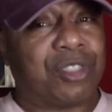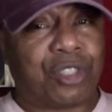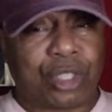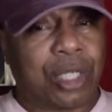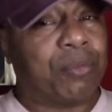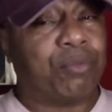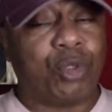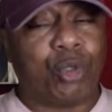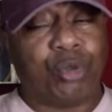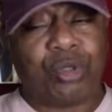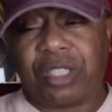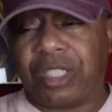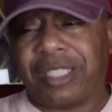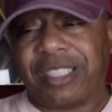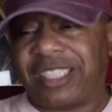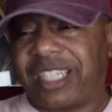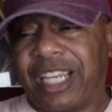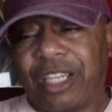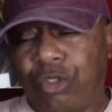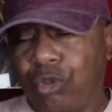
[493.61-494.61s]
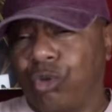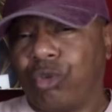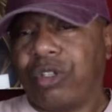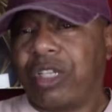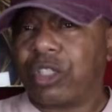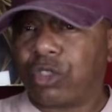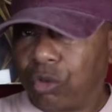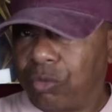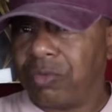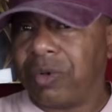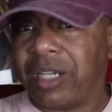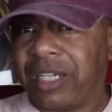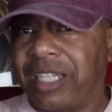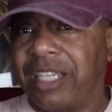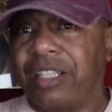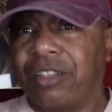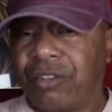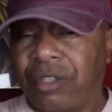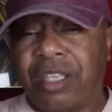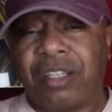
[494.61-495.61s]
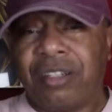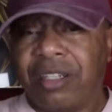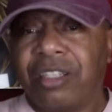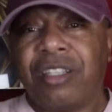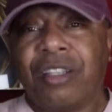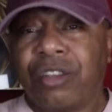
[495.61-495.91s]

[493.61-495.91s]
some dudes here tell you you gonna get your money in, in,